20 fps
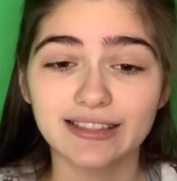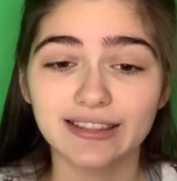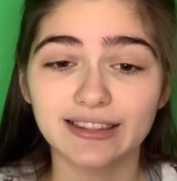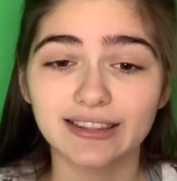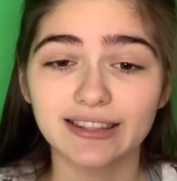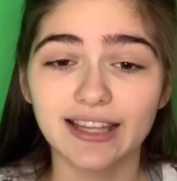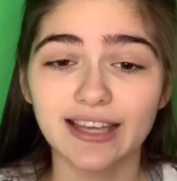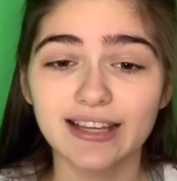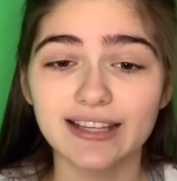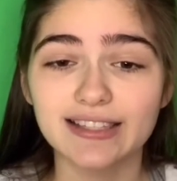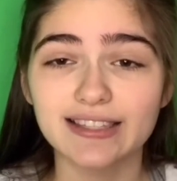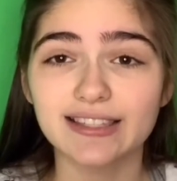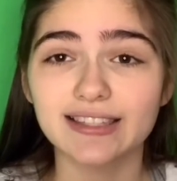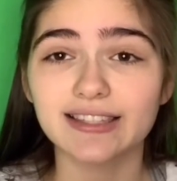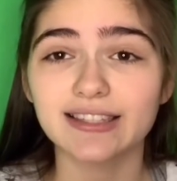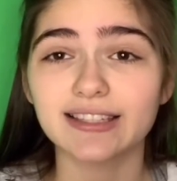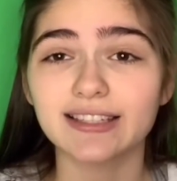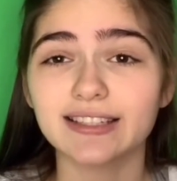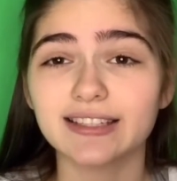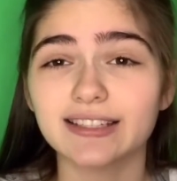
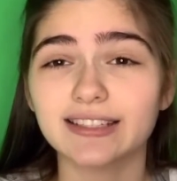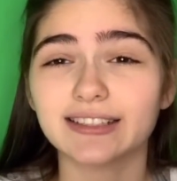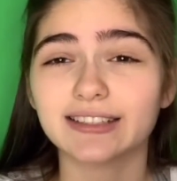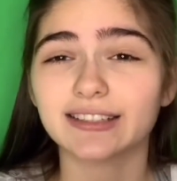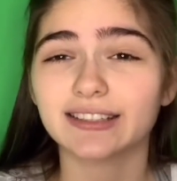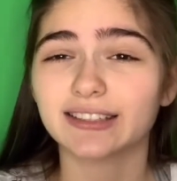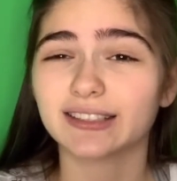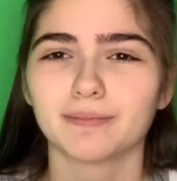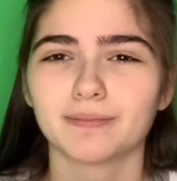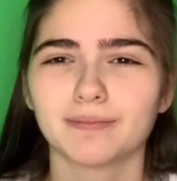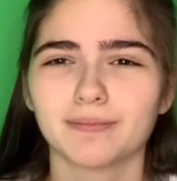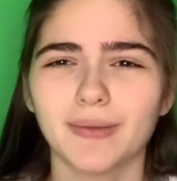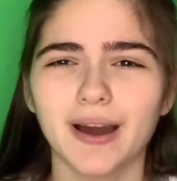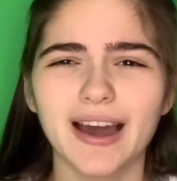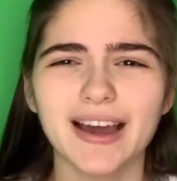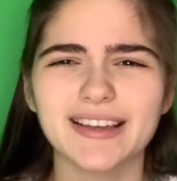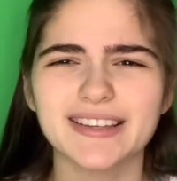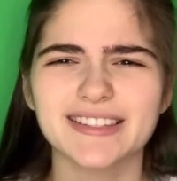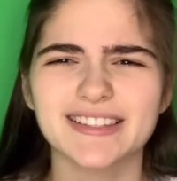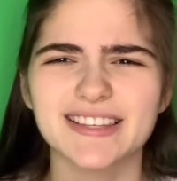texted
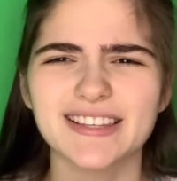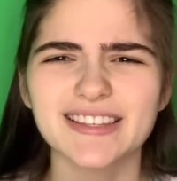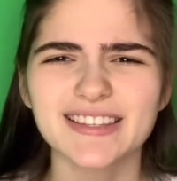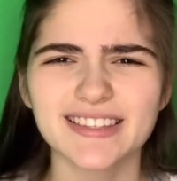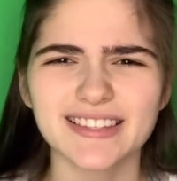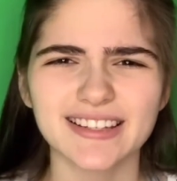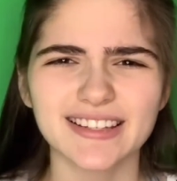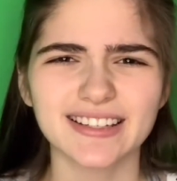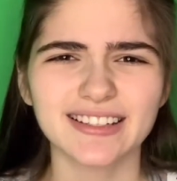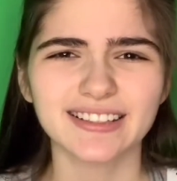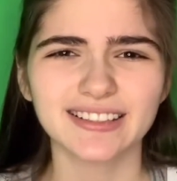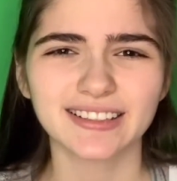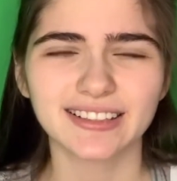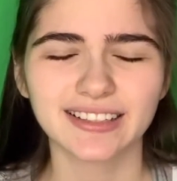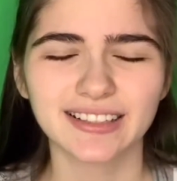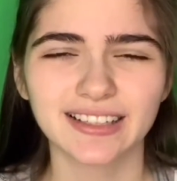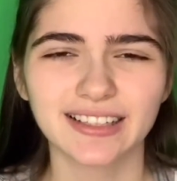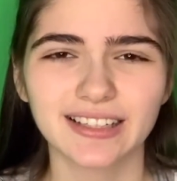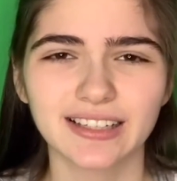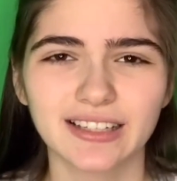my sister.
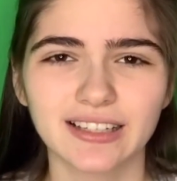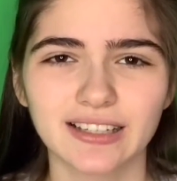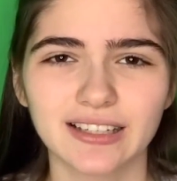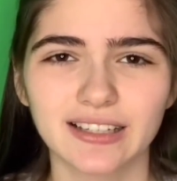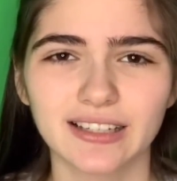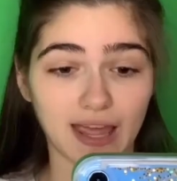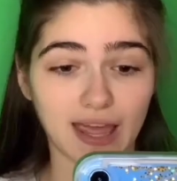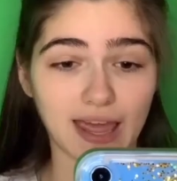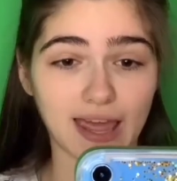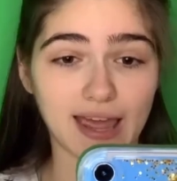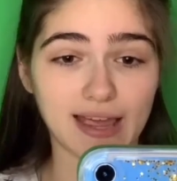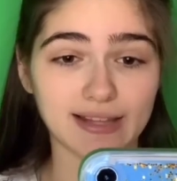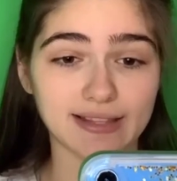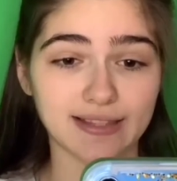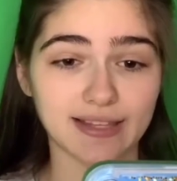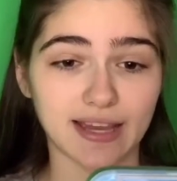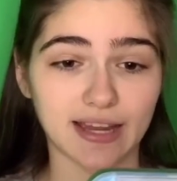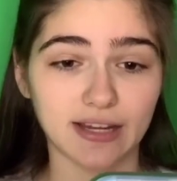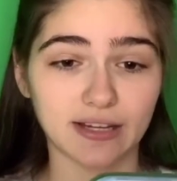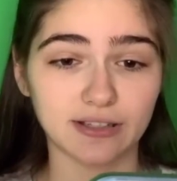And
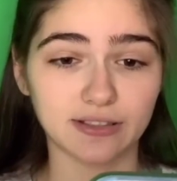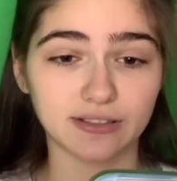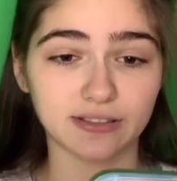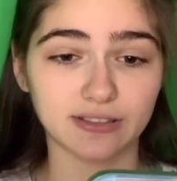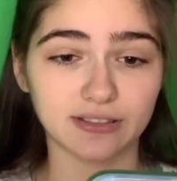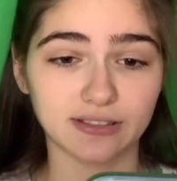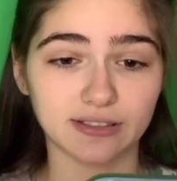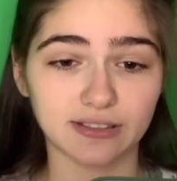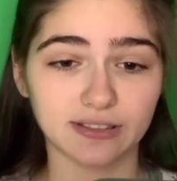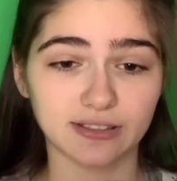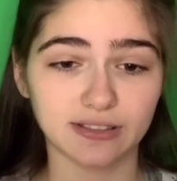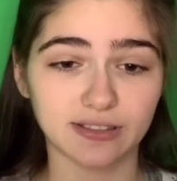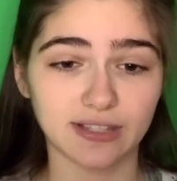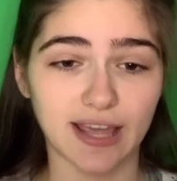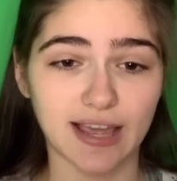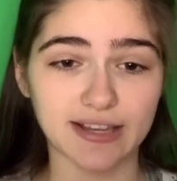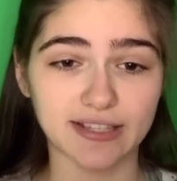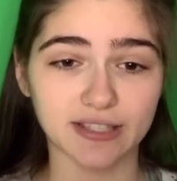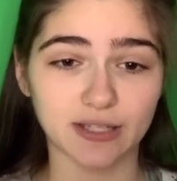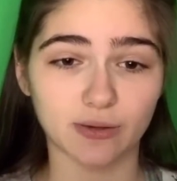now,
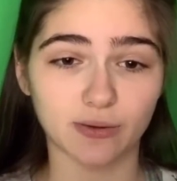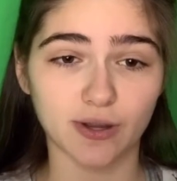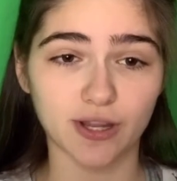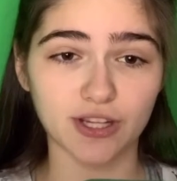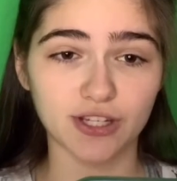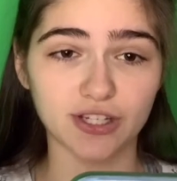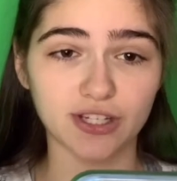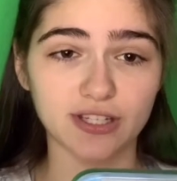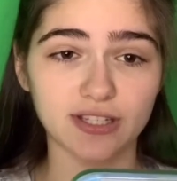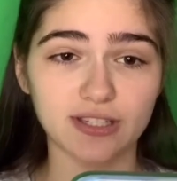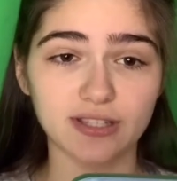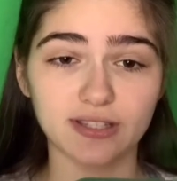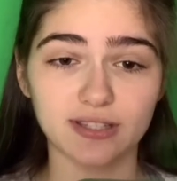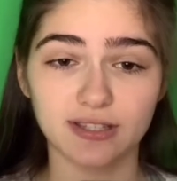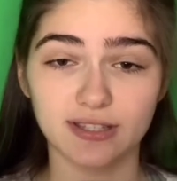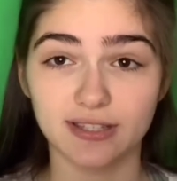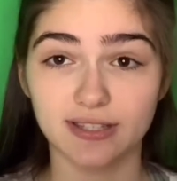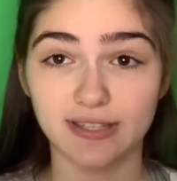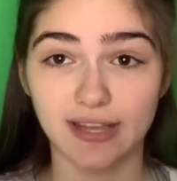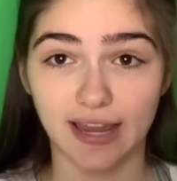next question,
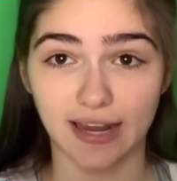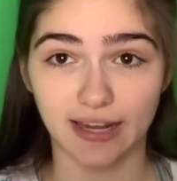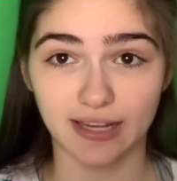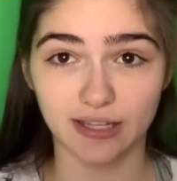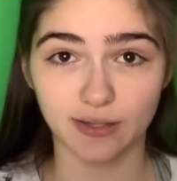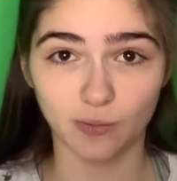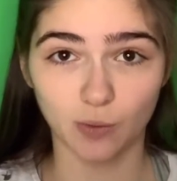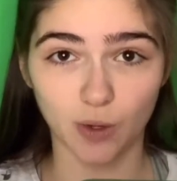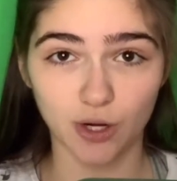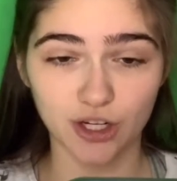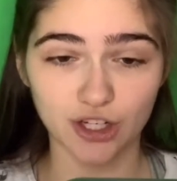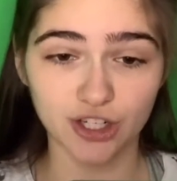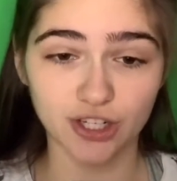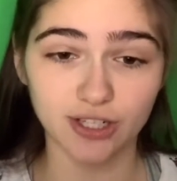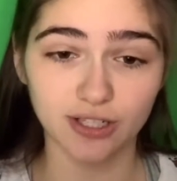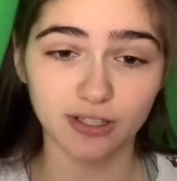second question.